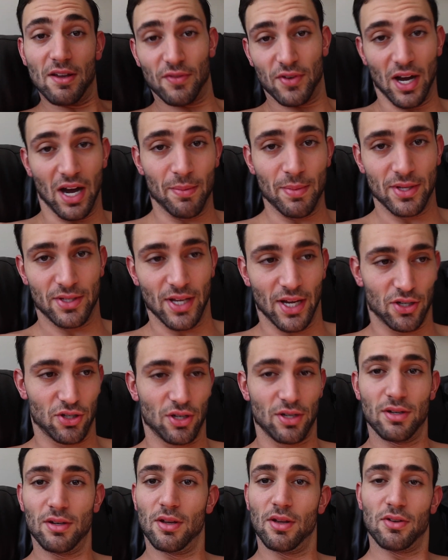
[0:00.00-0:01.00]
of comment
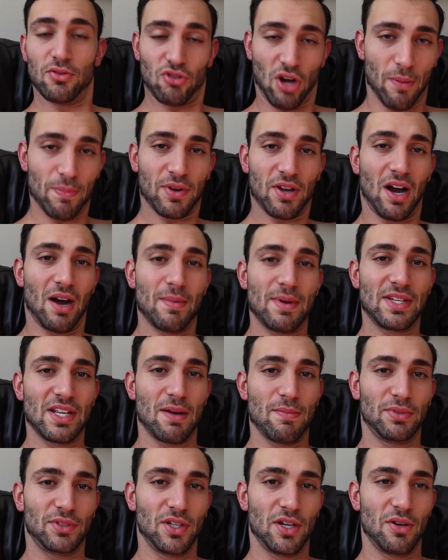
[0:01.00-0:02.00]
section, drop a comment
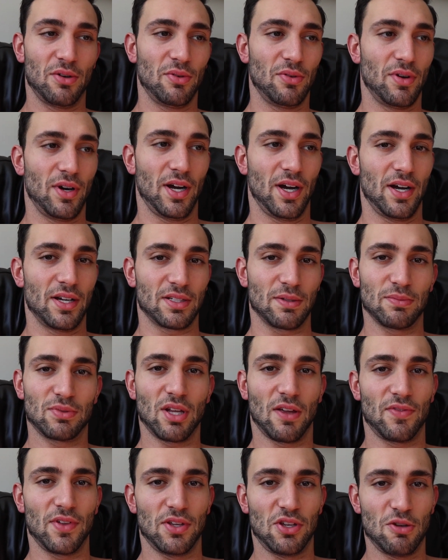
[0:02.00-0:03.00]
down below uh, some
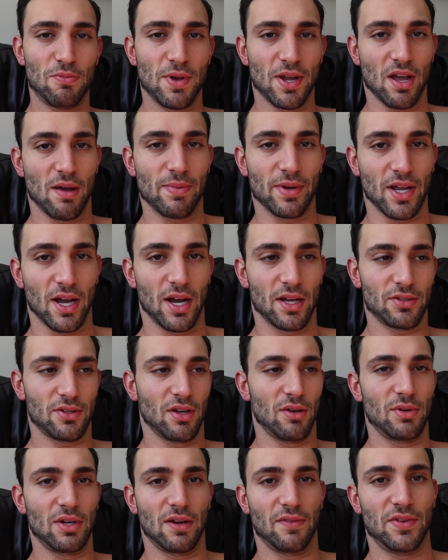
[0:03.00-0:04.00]
stuff that you pick up at
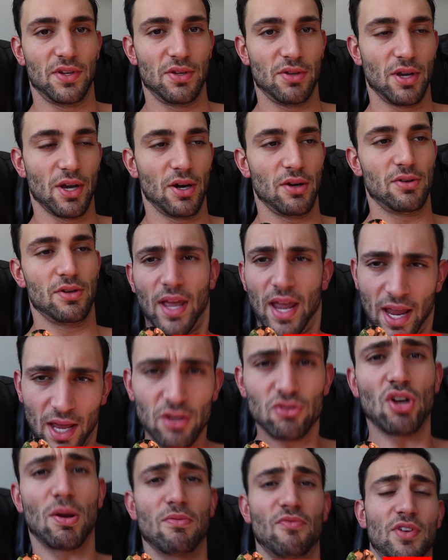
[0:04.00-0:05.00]
Costco whenever you go.
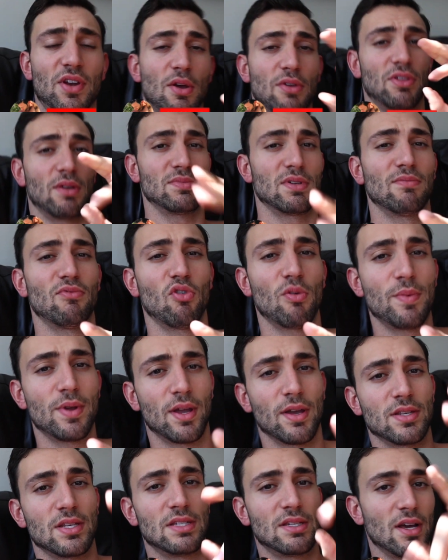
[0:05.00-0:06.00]
And drop a video a thumbs up for me
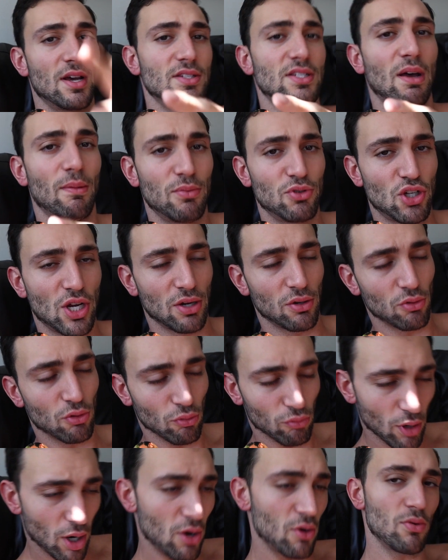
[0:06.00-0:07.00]
because it does help the channel
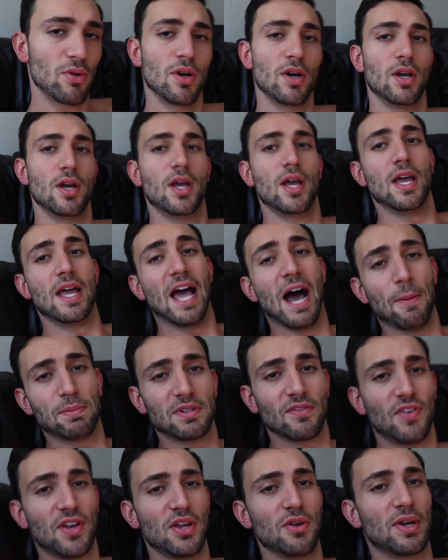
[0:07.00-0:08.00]
grow, helps
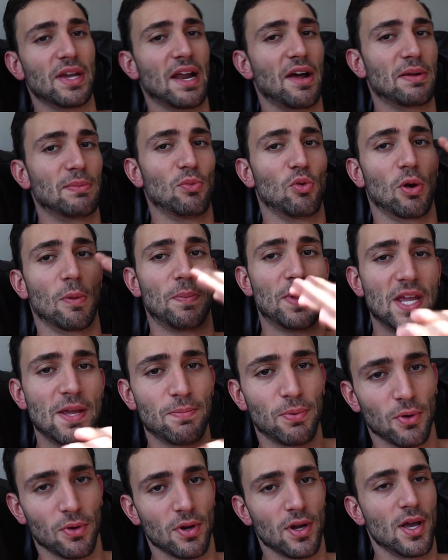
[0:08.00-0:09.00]
the video get out to more
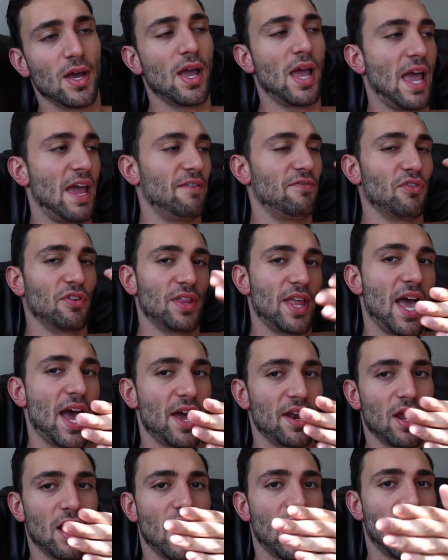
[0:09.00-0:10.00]
people. And for
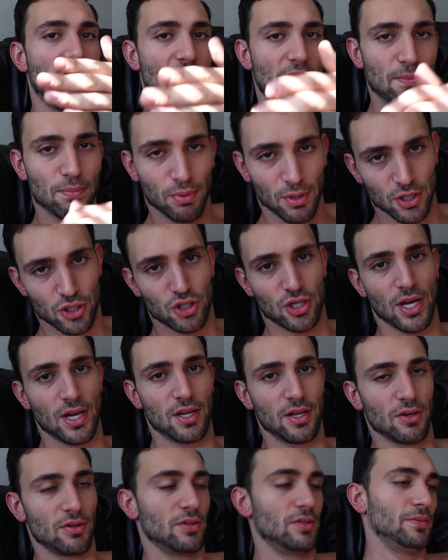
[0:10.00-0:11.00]
that, I appreciate
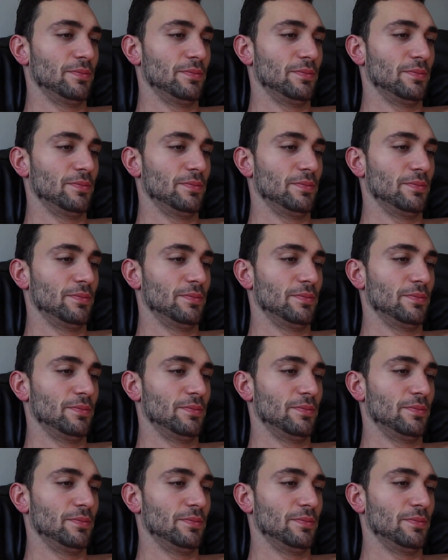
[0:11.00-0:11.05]
you.